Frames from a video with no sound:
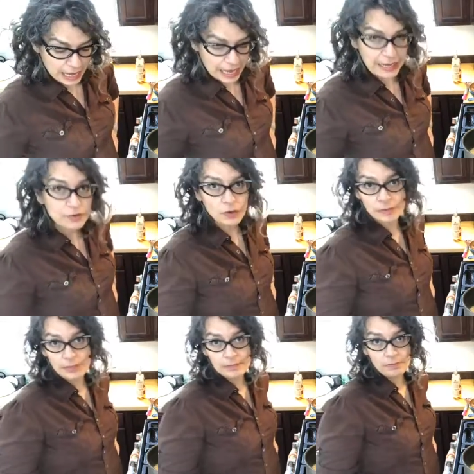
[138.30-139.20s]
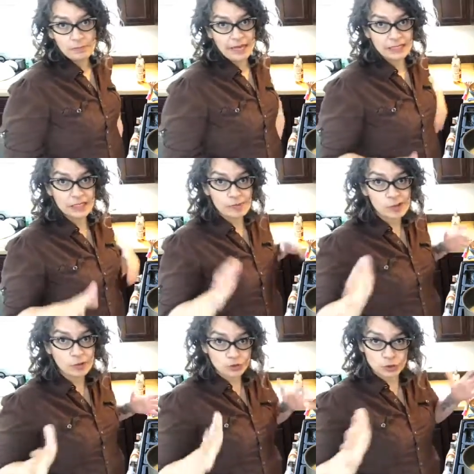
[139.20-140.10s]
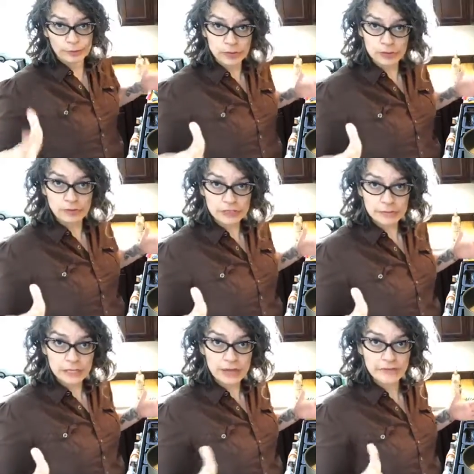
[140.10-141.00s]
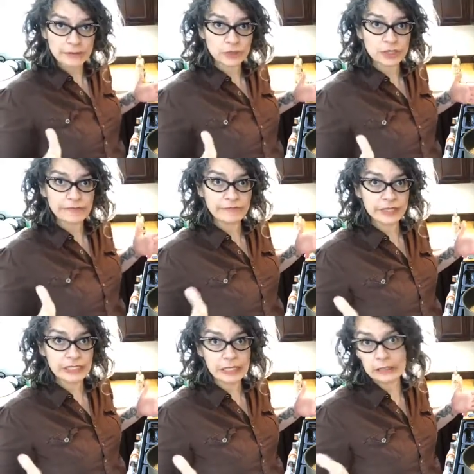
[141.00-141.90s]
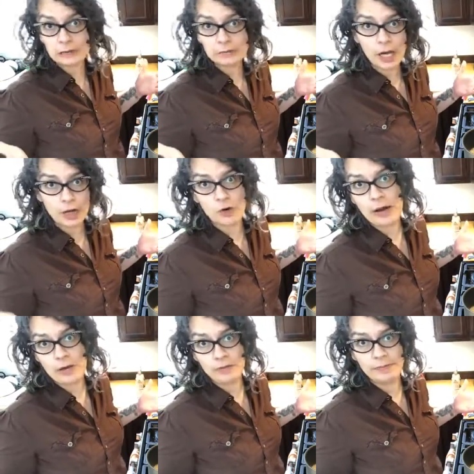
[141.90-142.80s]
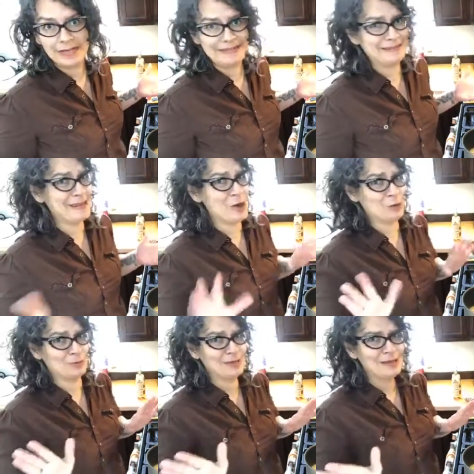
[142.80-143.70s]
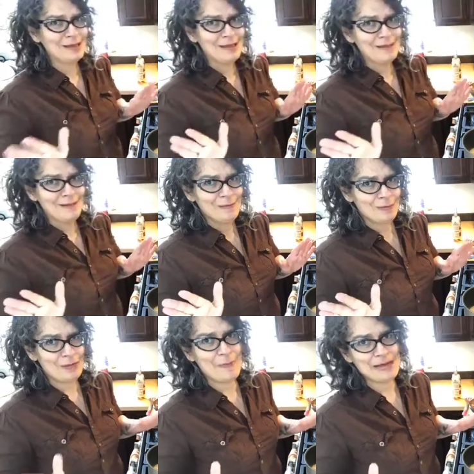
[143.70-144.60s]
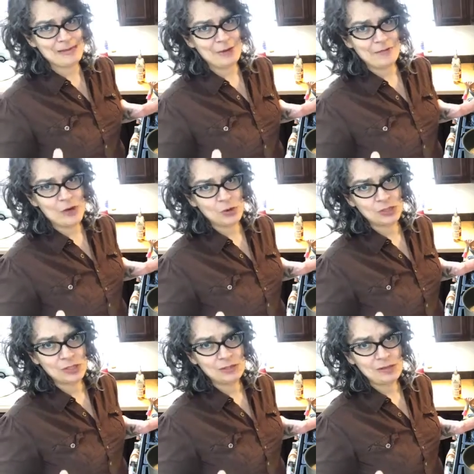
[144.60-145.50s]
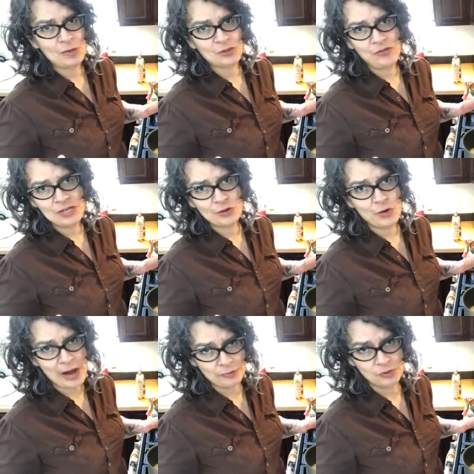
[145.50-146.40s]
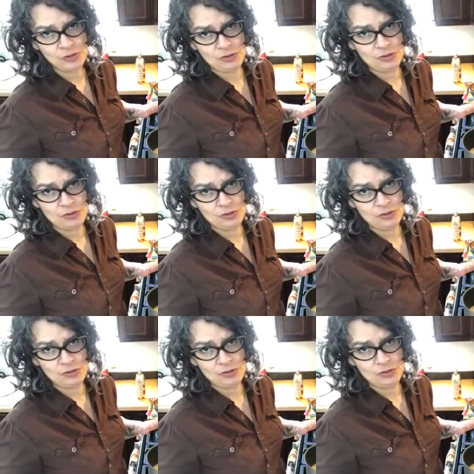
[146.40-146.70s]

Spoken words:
I normally like double or triple this recipe if I'm trying to feed a crowd, but no. We're in a pandemic, folks. No one's feeding crowds.